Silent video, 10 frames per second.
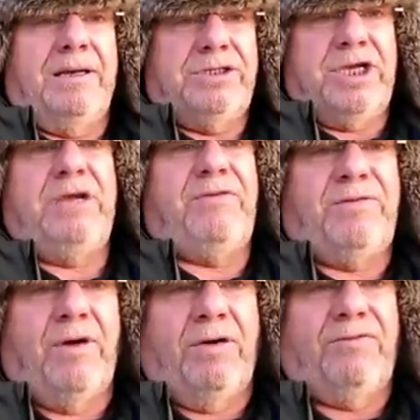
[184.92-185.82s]

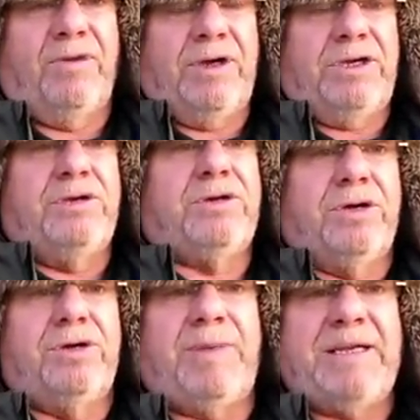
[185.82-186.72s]
chief of
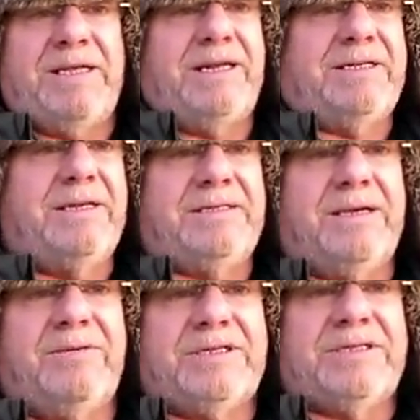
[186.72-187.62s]
UKOOG basically since
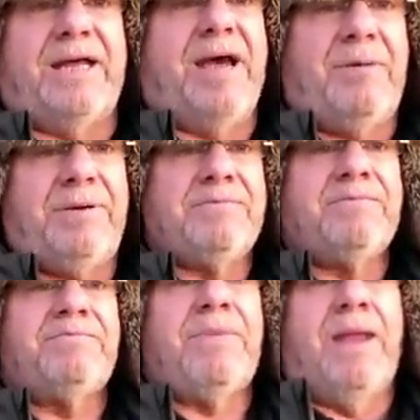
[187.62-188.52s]
it was set up
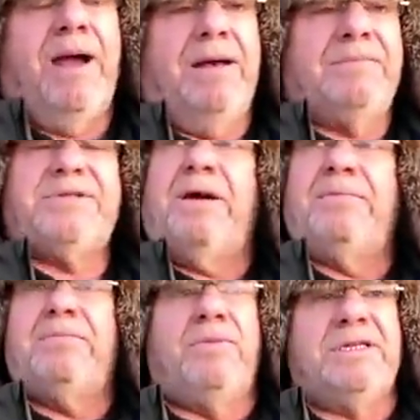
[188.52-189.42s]

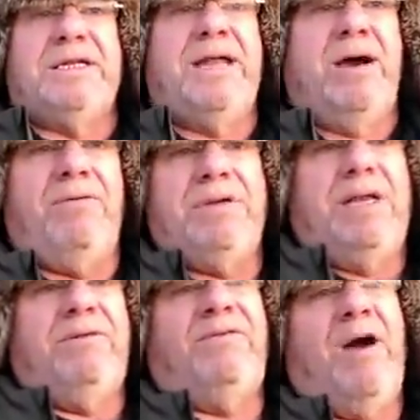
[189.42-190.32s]

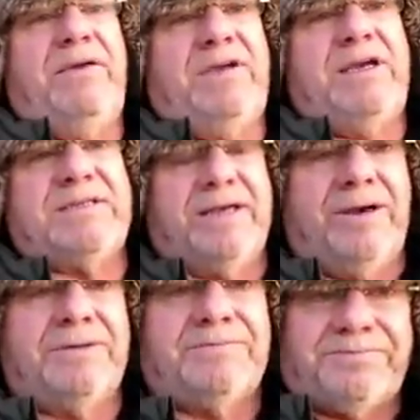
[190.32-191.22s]
nearly 5 years
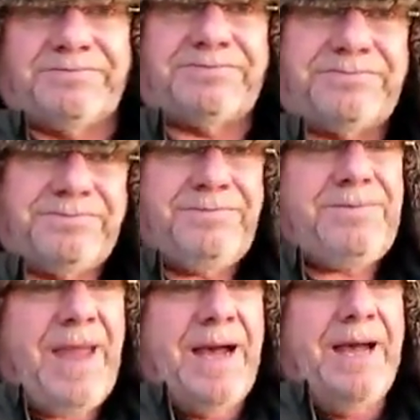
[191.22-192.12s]
ago,
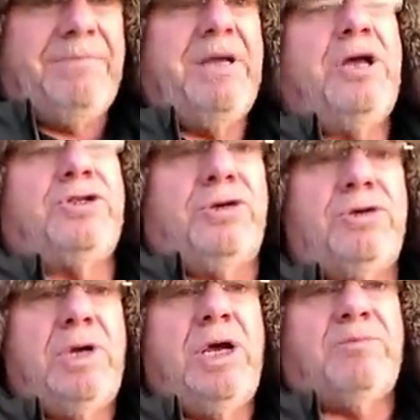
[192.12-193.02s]

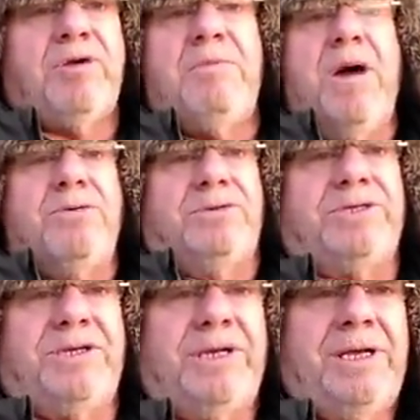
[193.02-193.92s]
to
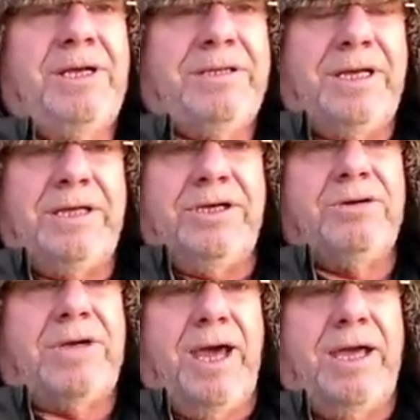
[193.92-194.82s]
promote the
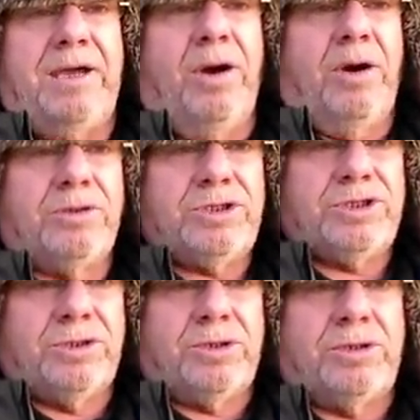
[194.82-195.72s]
UK
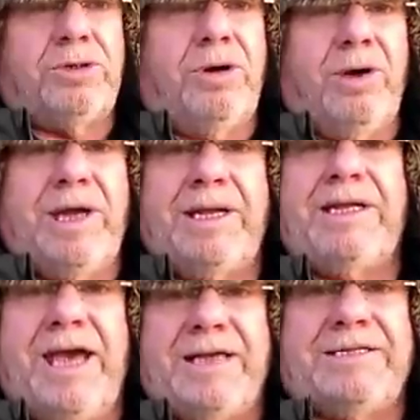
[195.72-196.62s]
onshore oil
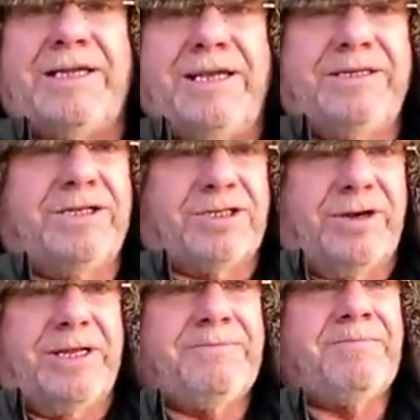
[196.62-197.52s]
and gas
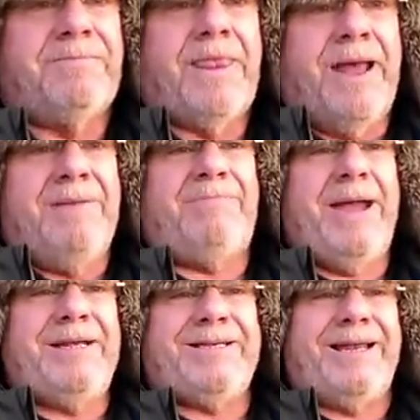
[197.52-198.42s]
industry. And
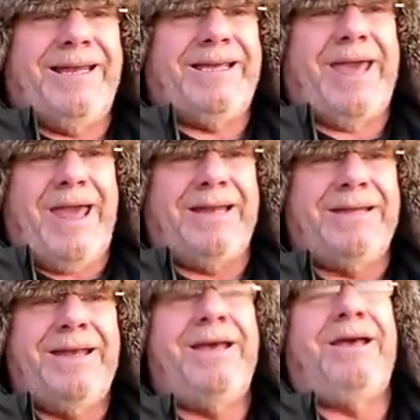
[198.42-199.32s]
basically,
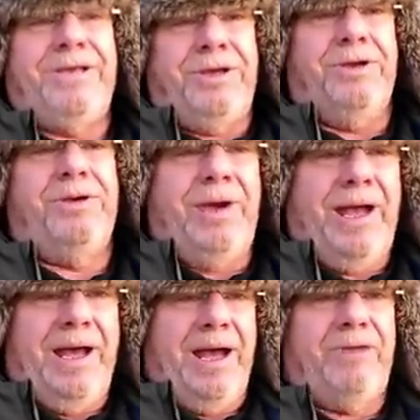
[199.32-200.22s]
Ken, you
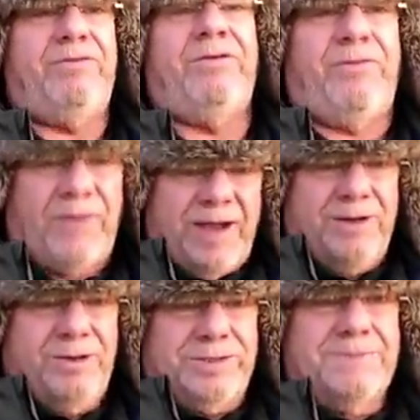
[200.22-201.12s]
have
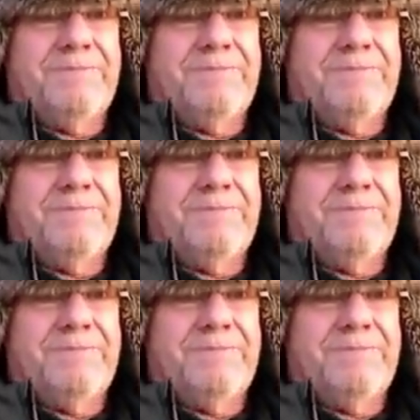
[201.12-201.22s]
failed